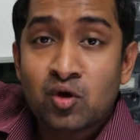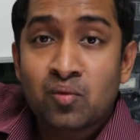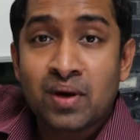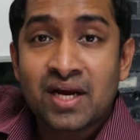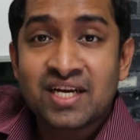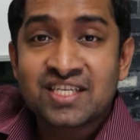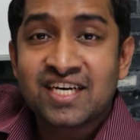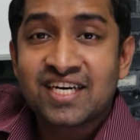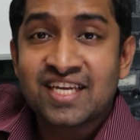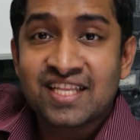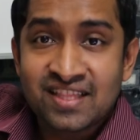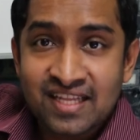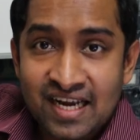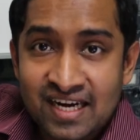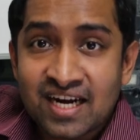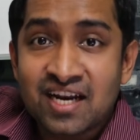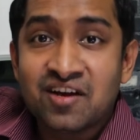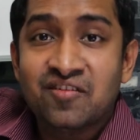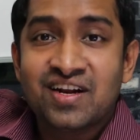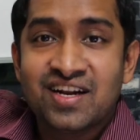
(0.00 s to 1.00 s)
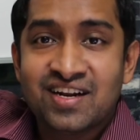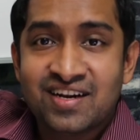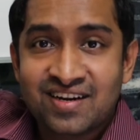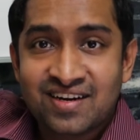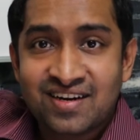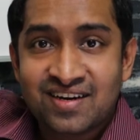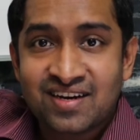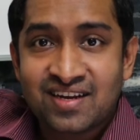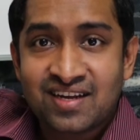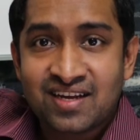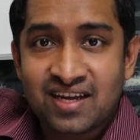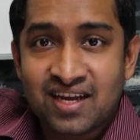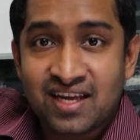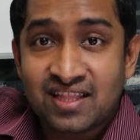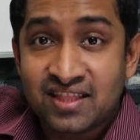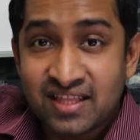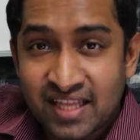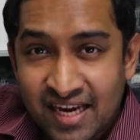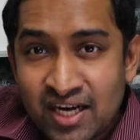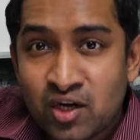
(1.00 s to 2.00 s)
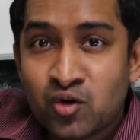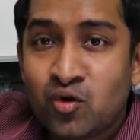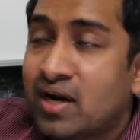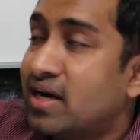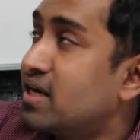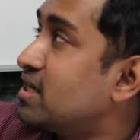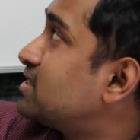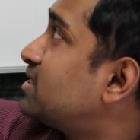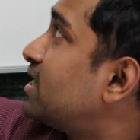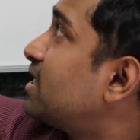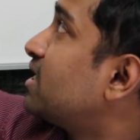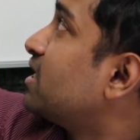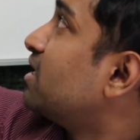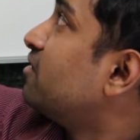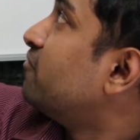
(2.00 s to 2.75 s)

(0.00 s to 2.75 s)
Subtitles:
your mindset in that level. And then you will understand